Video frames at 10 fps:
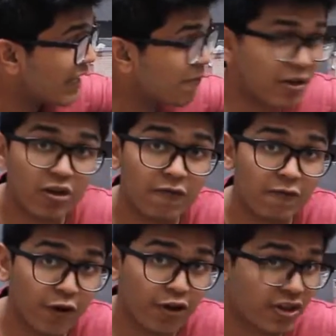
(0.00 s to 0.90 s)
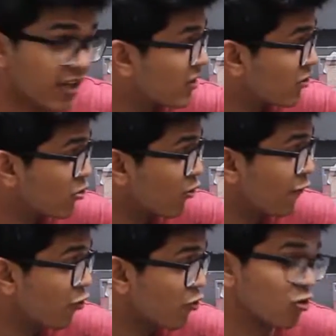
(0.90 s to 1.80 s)
then be converted to
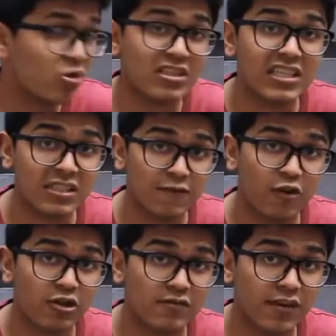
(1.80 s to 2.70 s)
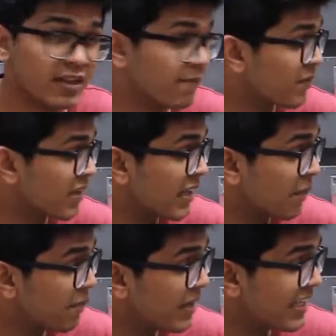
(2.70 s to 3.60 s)
fructose 6-phosphate
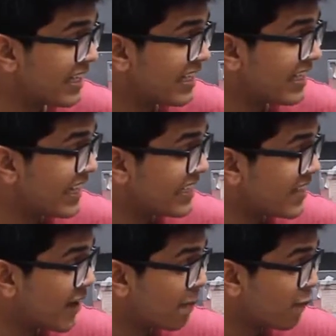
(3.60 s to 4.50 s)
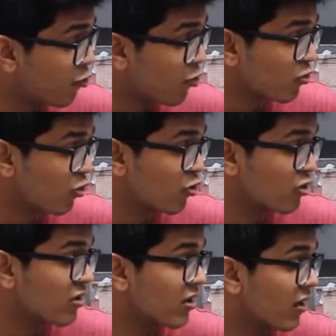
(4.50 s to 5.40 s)
via the enzyme
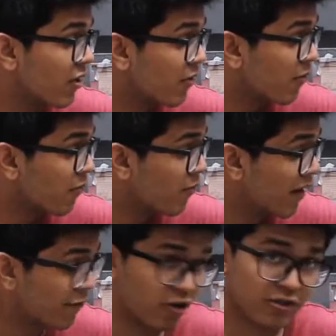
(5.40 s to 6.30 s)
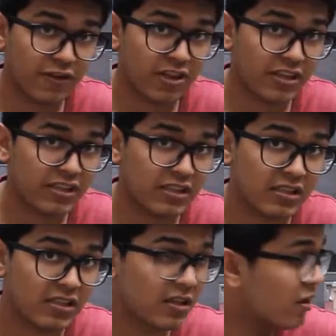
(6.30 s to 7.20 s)
fructose biphosphatase.